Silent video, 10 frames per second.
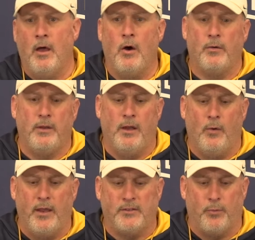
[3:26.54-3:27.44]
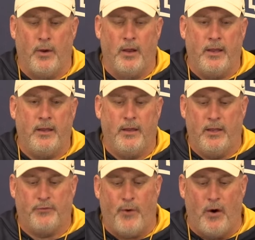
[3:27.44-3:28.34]
No, you know, he's really,
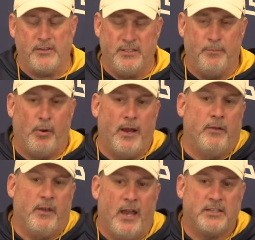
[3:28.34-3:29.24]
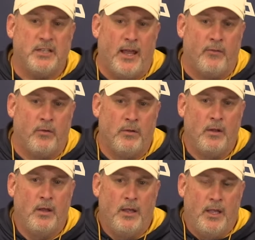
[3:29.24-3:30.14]
as far as playing on the next level,
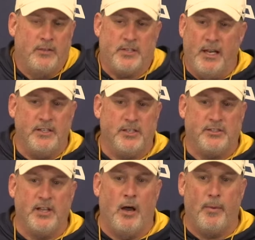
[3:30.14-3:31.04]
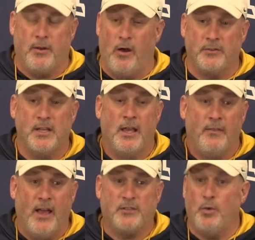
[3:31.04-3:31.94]
is an easy sell because
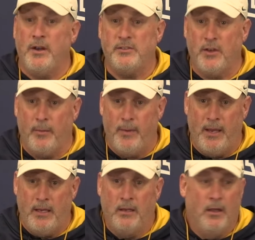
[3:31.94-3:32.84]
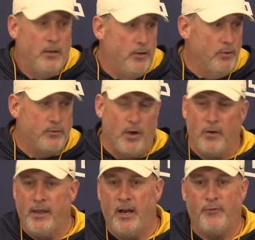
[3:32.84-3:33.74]
that's what he's going to be. You
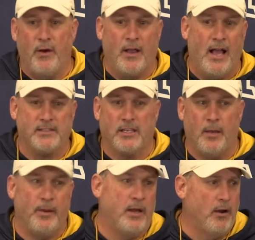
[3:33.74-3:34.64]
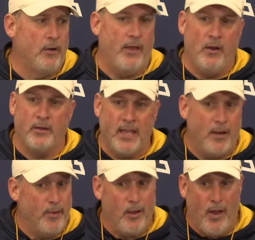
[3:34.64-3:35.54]
talk to NFL guys that come in here, they look at
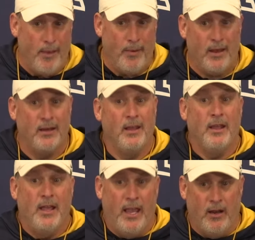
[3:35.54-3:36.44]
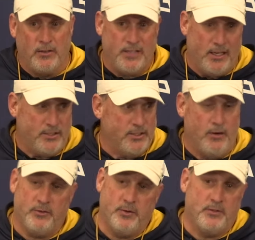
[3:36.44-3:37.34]
him, they go, hey, man, he looks like a
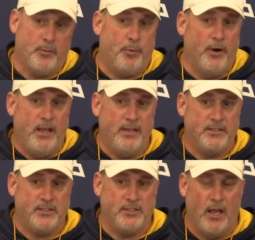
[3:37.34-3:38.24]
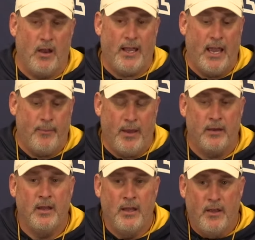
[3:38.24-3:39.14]
center. So it's a pretty easy sell, like, hey,
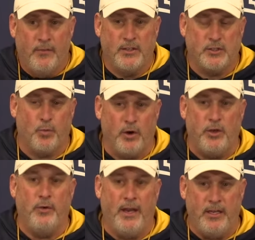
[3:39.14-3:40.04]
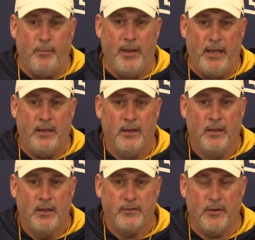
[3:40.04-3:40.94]
man, this is where you need to be.
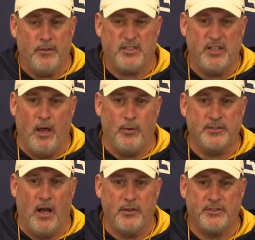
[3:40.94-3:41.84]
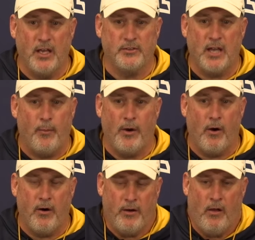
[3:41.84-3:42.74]
So the sell job wasn't
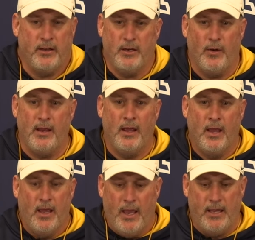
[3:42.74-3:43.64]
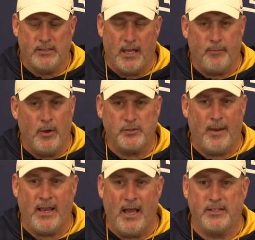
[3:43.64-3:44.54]
hard at all. And, you know, he's like most of
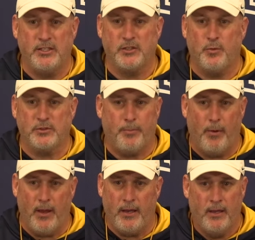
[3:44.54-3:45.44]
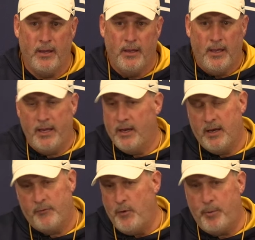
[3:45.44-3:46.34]
my guys, he just wants to play.
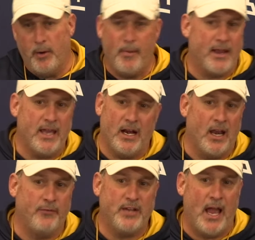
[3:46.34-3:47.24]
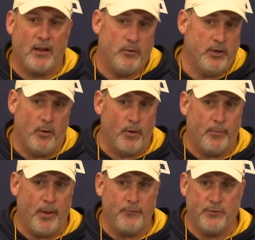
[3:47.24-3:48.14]
If you put him back out at left tackle, you know, where
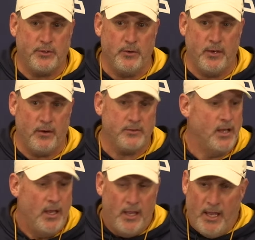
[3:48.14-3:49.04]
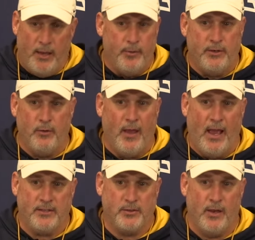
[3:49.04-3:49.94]
he played for 2 years, he would do
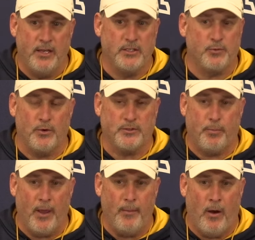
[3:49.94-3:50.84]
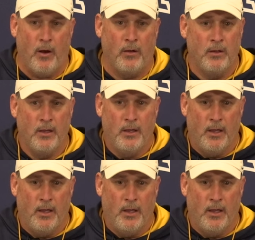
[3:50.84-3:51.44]
that. So he just wants to play ball.